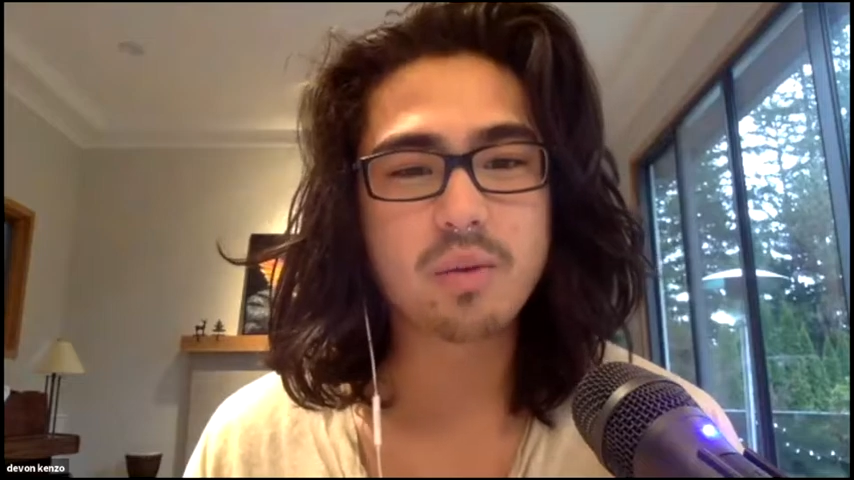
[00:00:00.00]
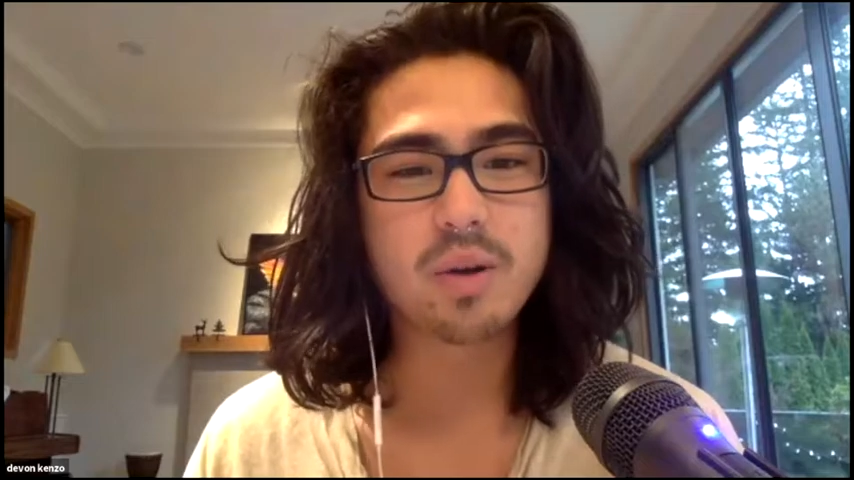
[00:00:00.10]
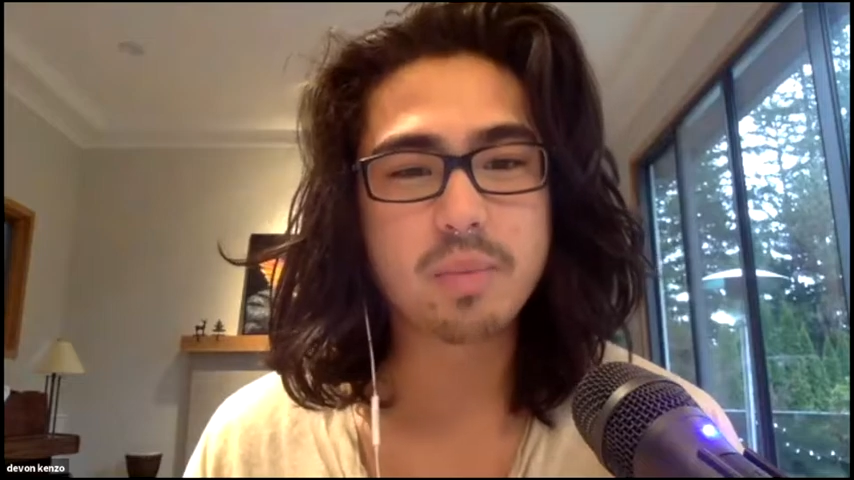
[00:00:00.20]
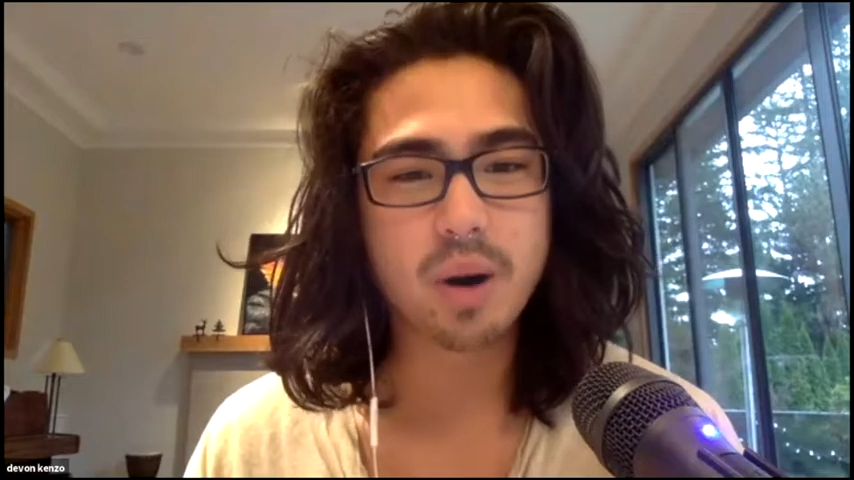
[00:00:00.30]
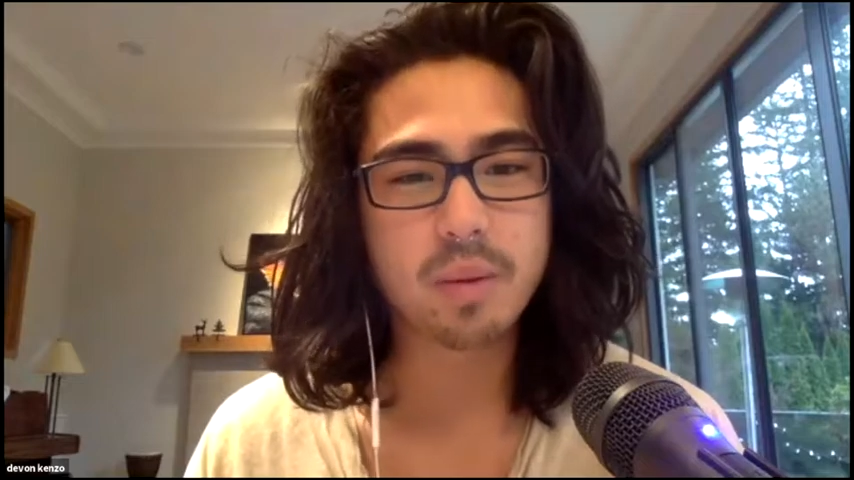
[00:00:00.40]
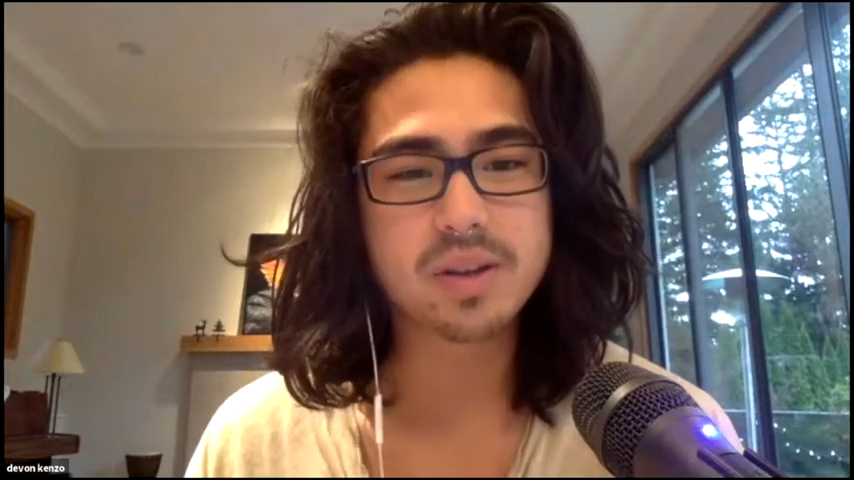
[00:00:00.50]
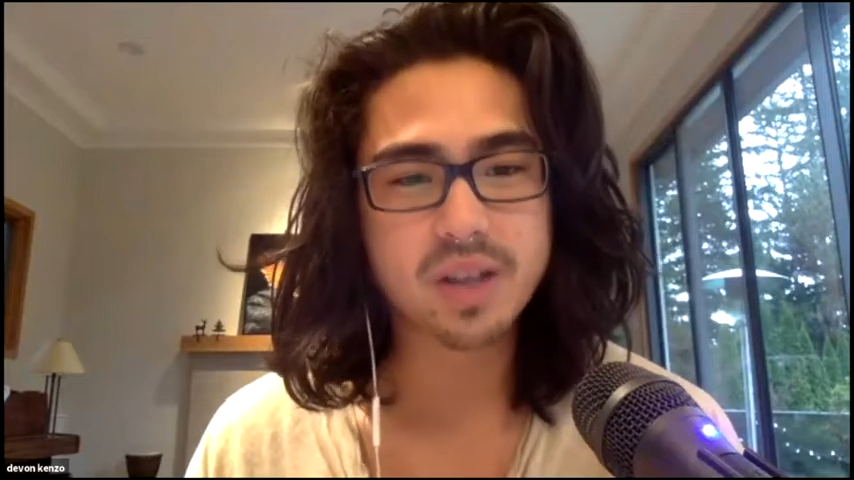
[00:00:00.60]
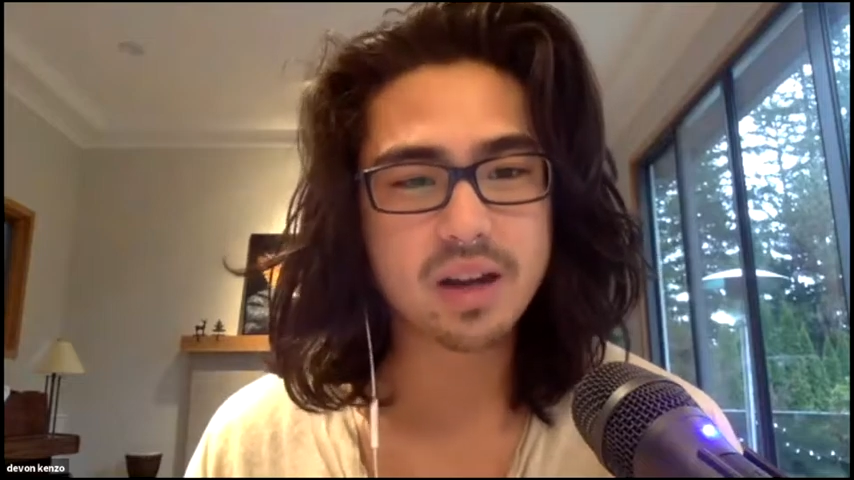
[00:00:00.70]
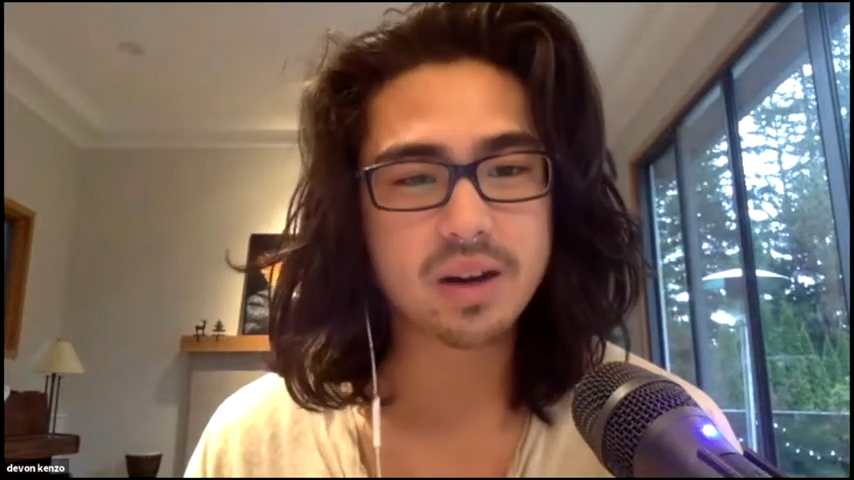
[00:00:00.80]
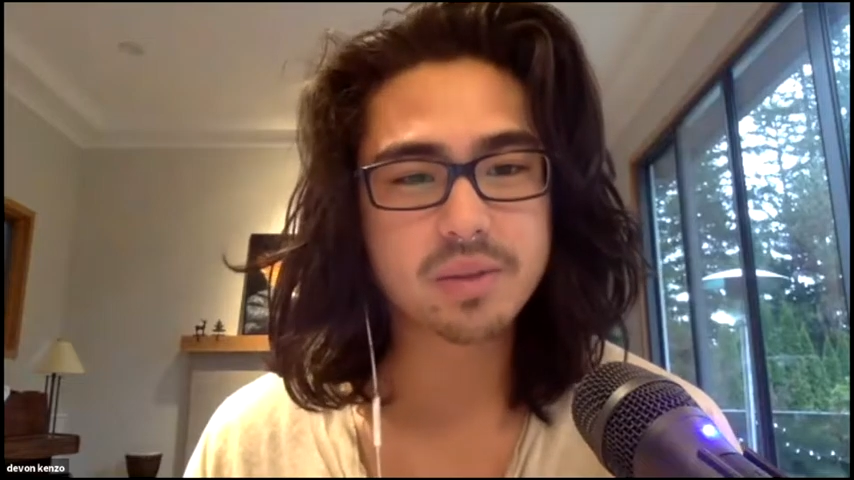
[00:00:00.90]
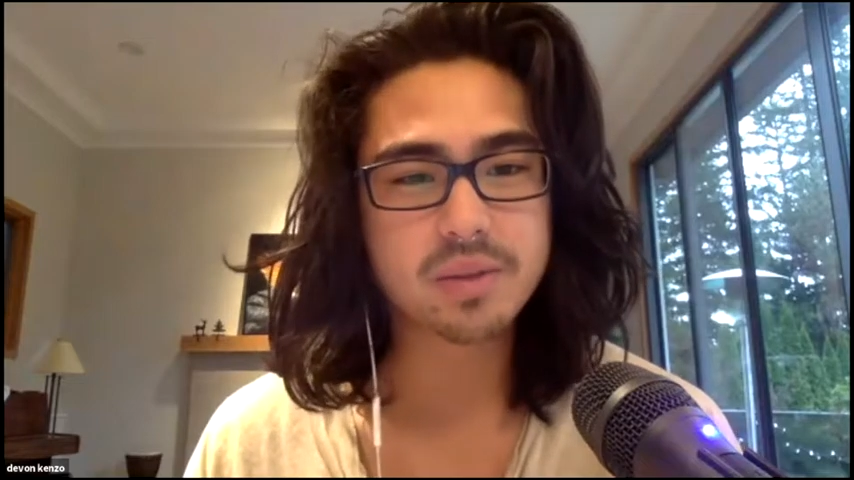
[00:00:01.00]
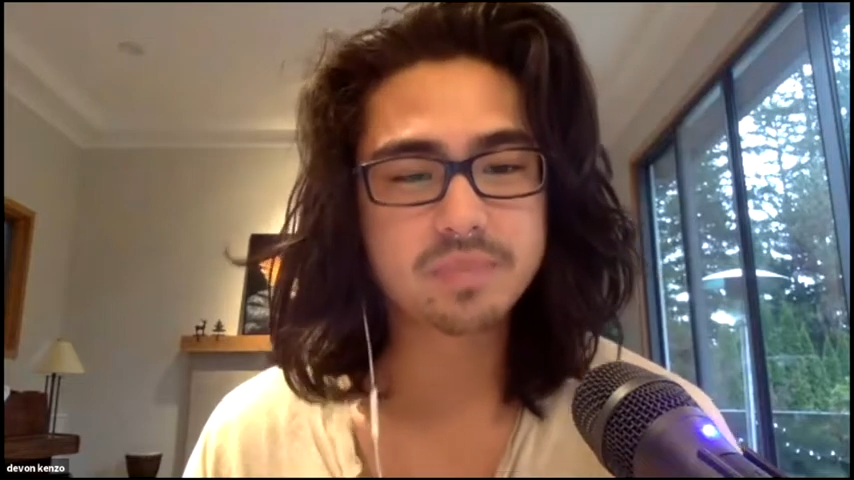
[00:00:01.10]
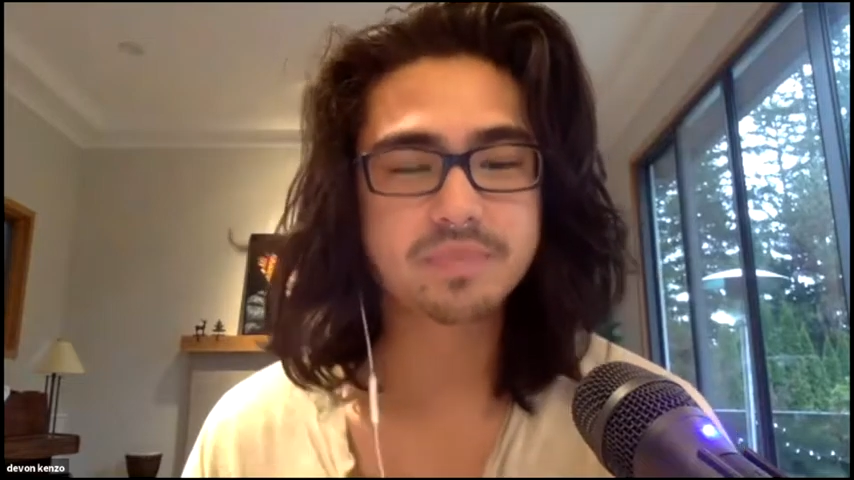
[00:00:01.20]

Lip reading: repurpose items.